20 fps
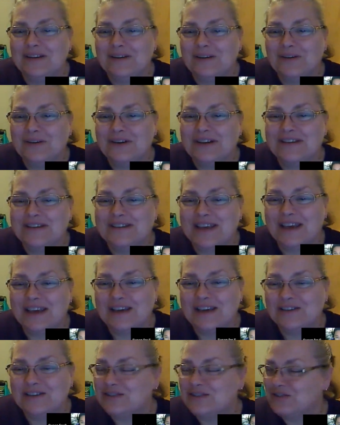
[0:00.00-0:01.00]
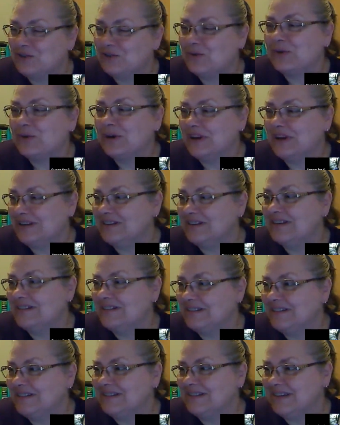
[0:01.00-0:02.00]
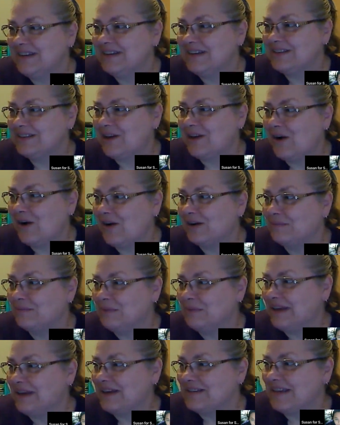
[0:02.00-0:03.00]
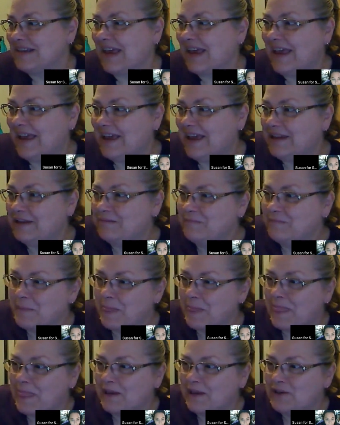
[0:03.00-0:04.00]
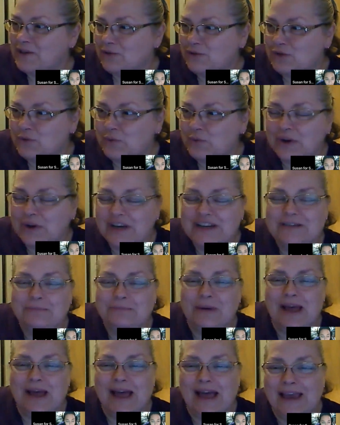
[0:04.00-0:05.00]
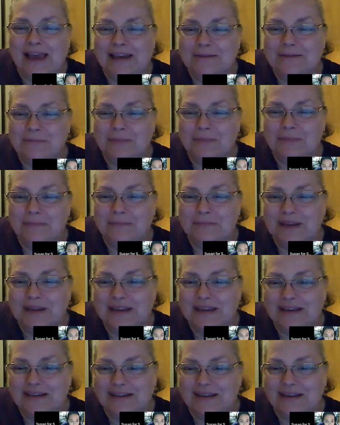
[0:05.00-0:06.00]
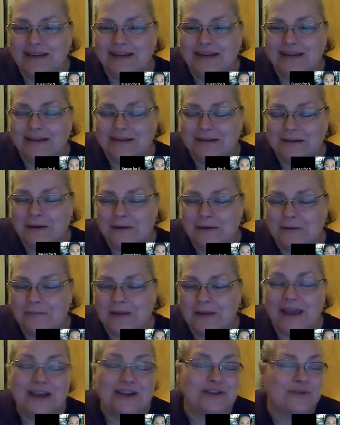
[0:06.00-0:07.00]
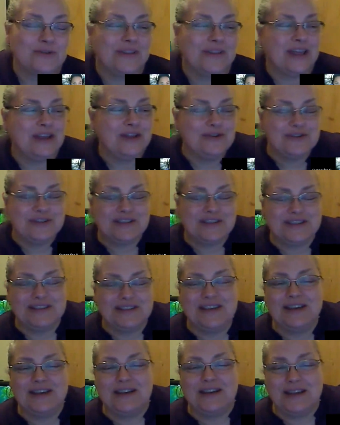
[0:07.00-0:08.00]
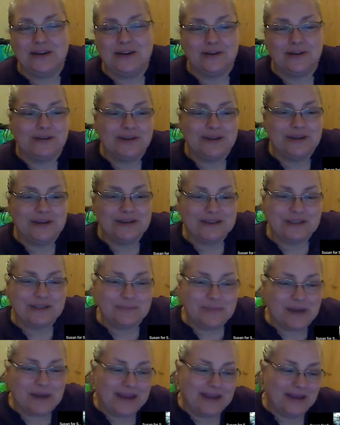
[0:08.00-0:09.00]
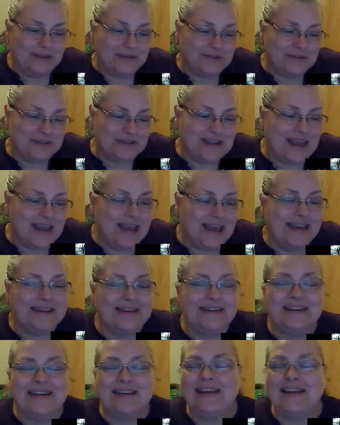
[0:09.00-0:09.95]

on a second story is hard because I had 220s behind me, and actually they used to sit here to my other side.